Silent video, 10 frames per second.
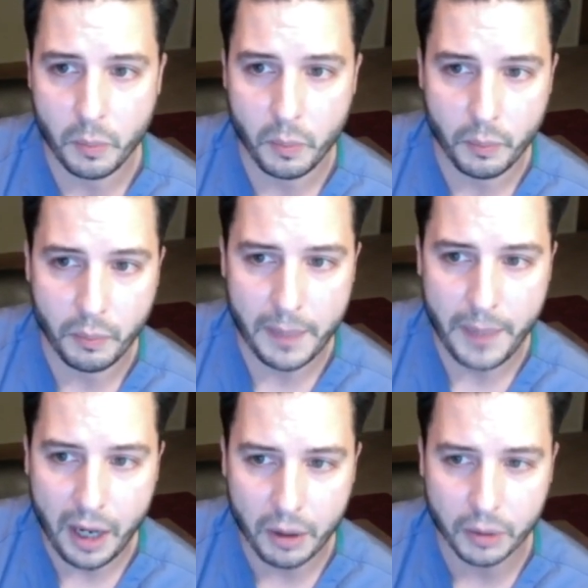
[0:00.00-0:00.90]
my
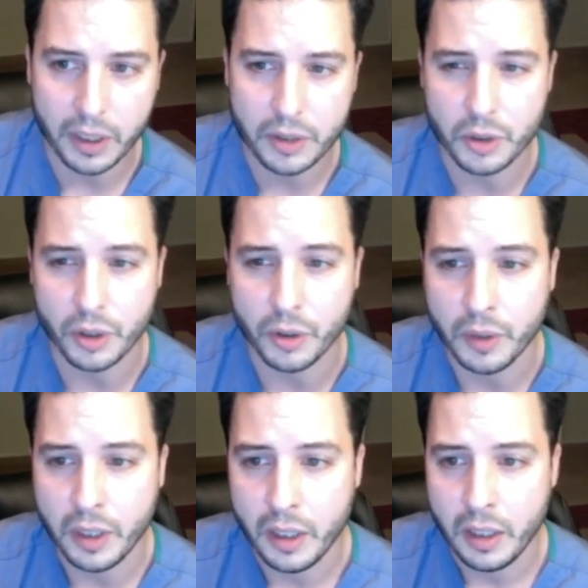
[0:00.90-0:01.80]
power ratio,
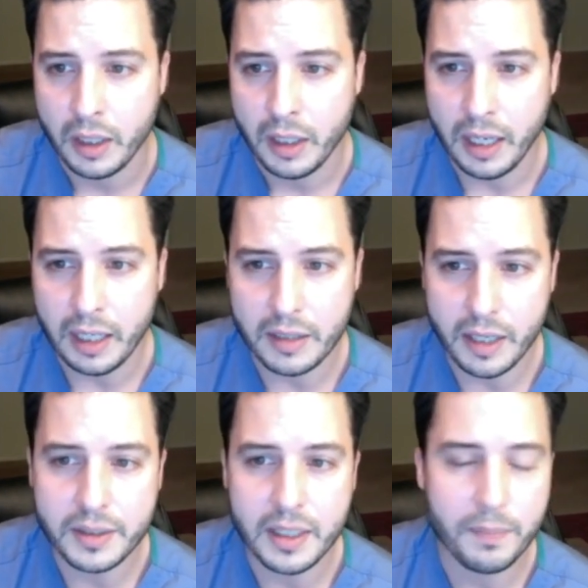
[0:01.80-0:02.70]
it
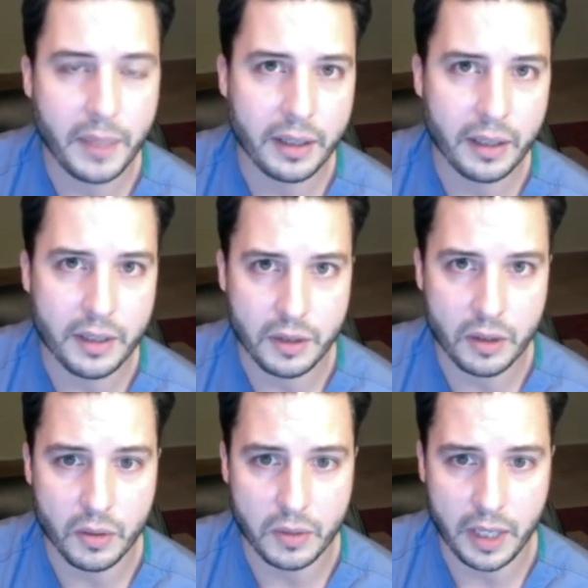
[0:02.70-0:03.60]
does get better as you
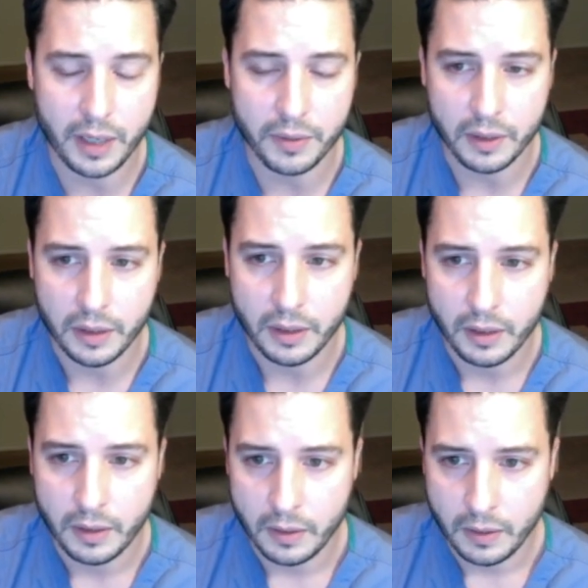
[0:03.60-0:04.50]
go down.
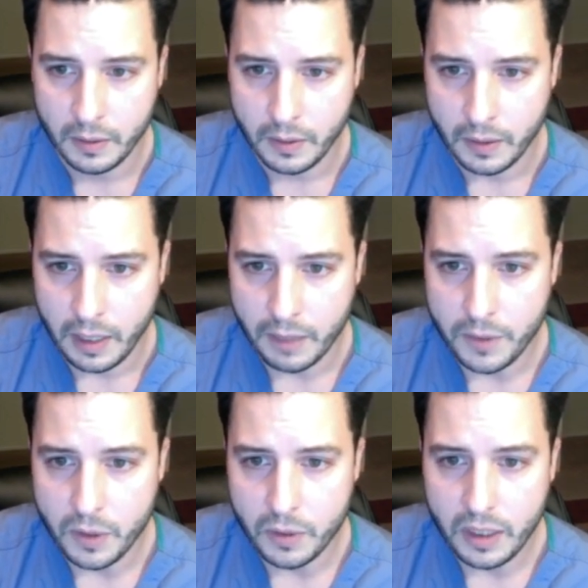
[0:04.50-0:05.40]
If
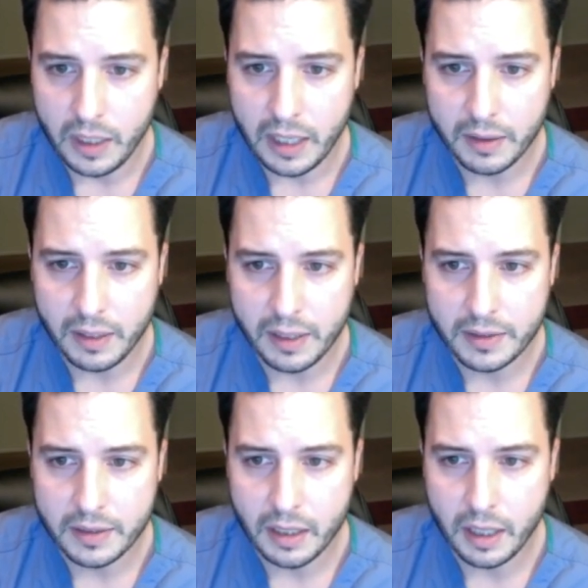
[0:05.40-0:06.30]
you can get
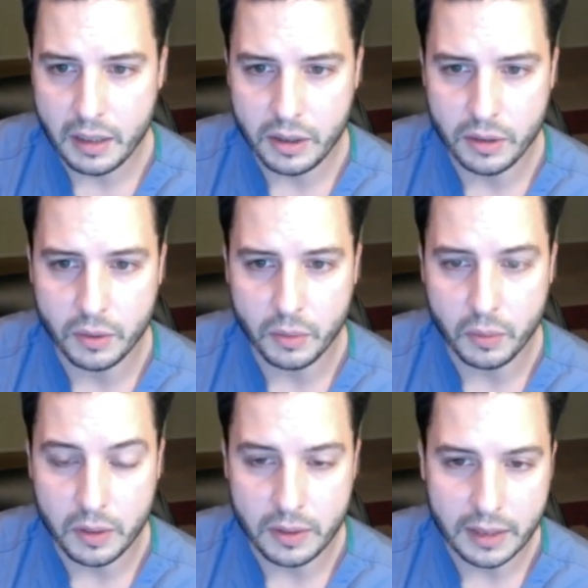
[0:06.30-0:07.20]
this to
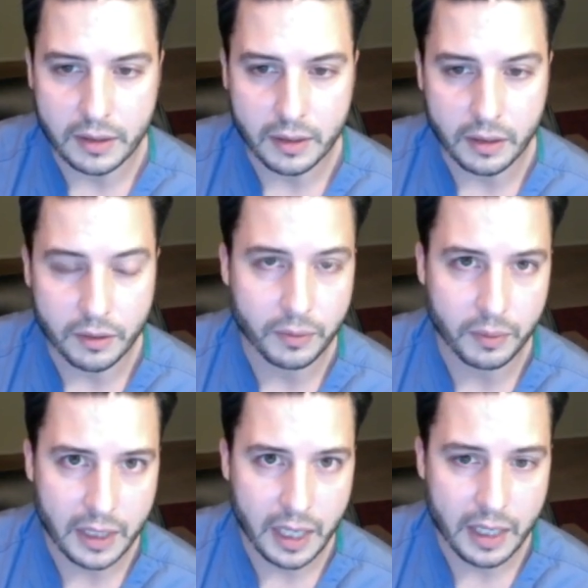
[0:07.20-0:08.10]
technically
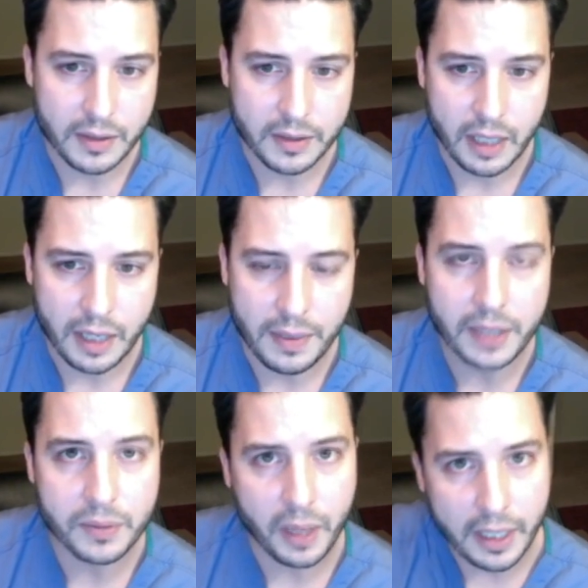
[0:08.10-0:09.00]
3 days, and
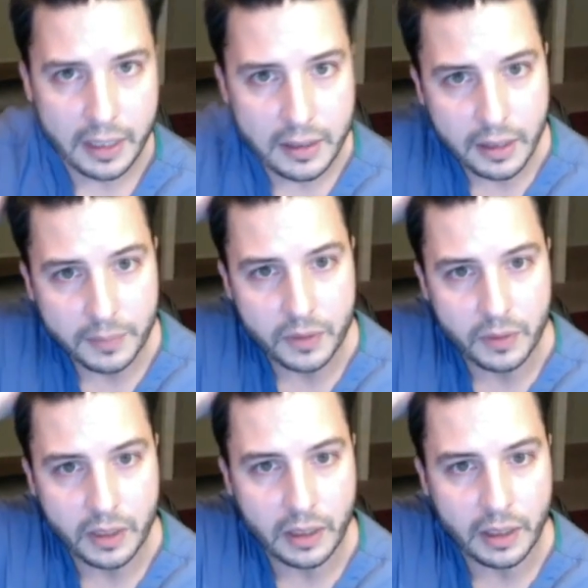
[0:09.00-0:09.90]
that's why I ended up
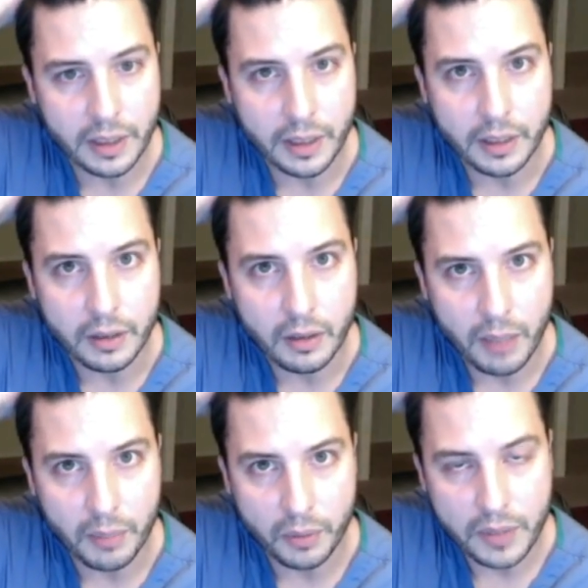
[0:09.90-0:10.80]
doing, I
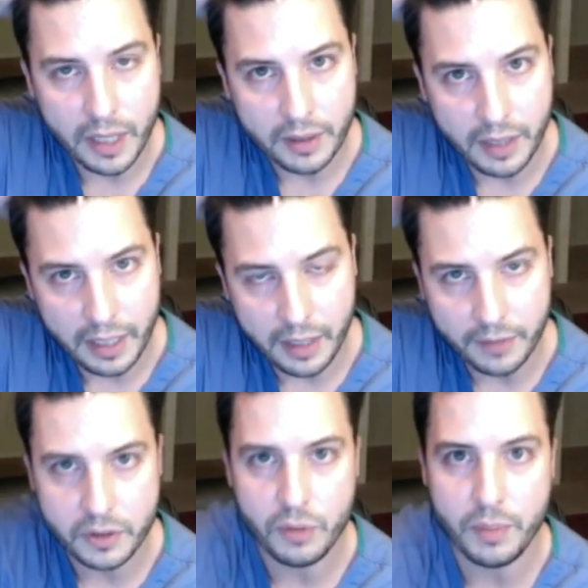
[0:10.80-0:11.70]
broke down and I
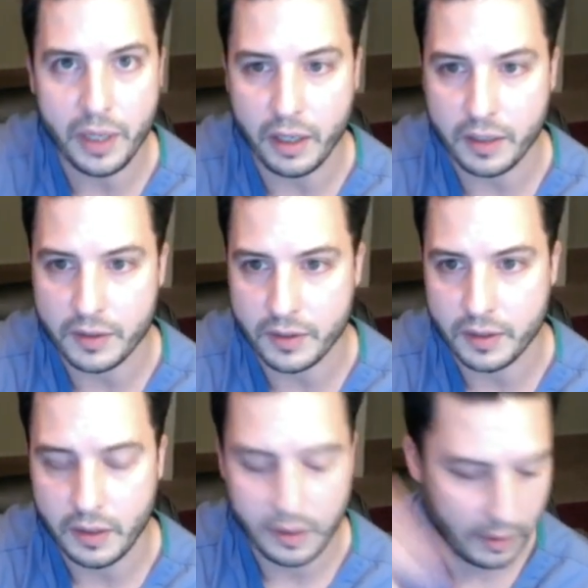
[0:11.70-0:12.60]
have 2 barracks
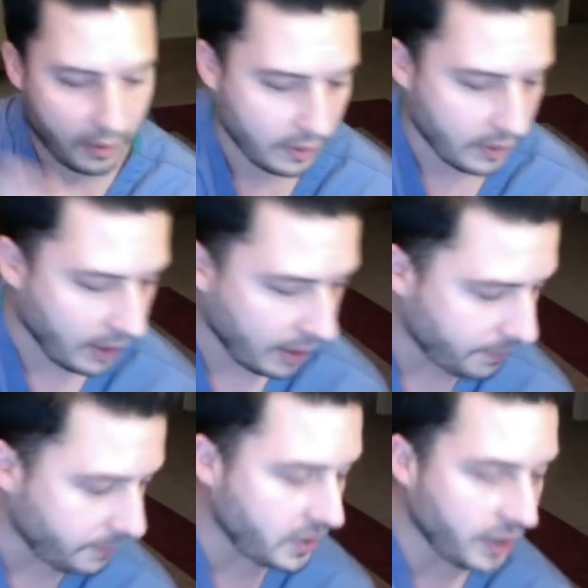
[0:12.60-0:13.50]

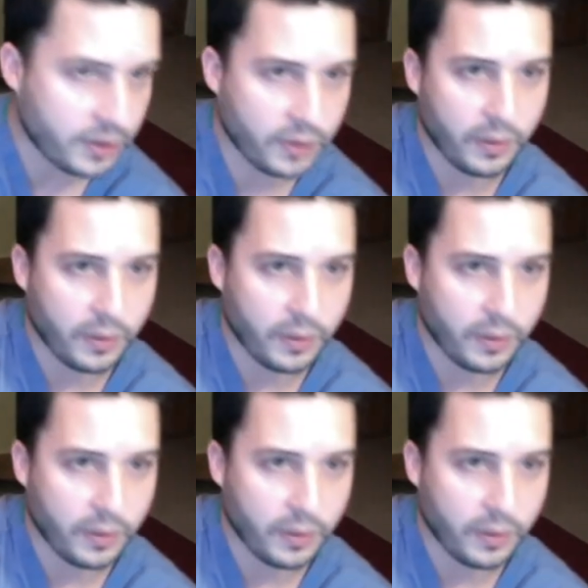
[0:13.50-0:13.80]
just so I